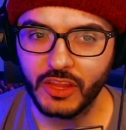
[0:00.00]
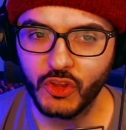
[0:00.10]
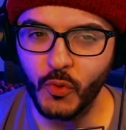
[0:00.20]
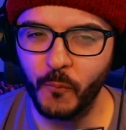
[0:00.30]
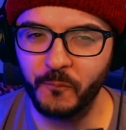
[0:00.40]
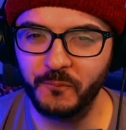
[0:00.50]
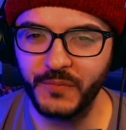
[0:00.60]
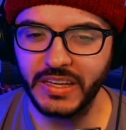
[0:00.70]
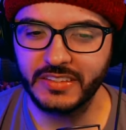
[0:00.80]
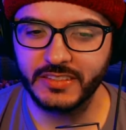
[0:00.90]
you
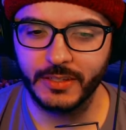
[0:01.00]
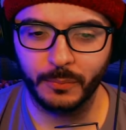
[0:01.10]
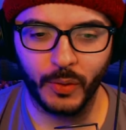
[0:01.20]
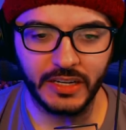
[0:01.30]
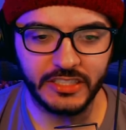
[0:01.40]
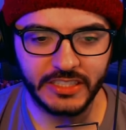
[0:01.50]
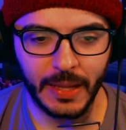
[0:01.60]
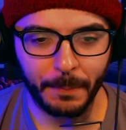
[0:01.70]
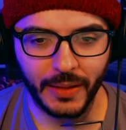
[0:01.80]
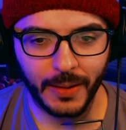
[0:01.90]
fixed them? Why did she
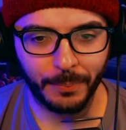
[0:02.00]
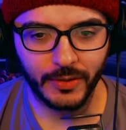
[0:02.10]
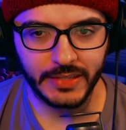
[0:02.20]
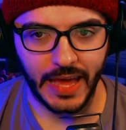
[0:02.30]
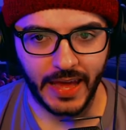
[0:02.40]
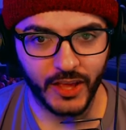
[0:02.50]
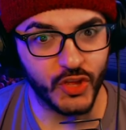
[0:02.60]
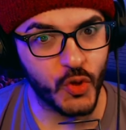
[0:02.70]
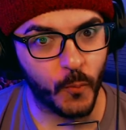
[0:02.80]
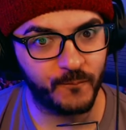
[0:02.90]
not pick up on that?
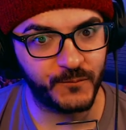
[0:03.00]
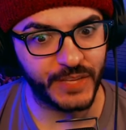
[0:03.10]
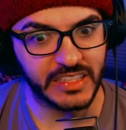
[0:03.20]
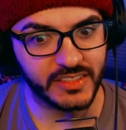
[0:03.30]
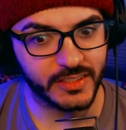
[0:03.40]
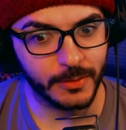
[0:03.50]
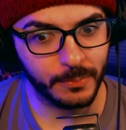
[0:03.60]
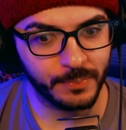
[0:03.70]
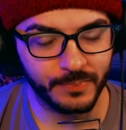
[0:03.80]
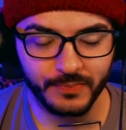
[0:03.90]
You fixed them?